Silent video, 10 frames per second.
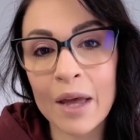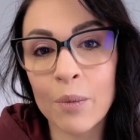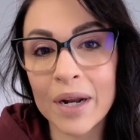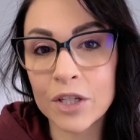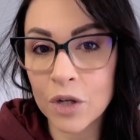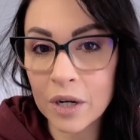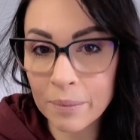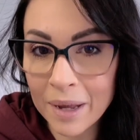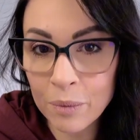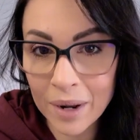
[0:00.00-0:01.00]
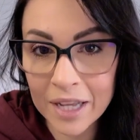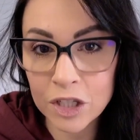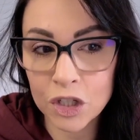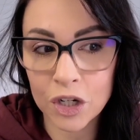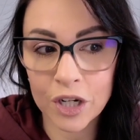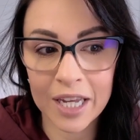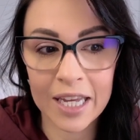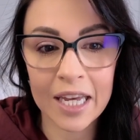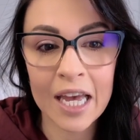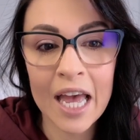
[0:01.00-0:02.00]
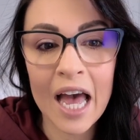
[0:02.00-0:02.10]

And when I started my running journey,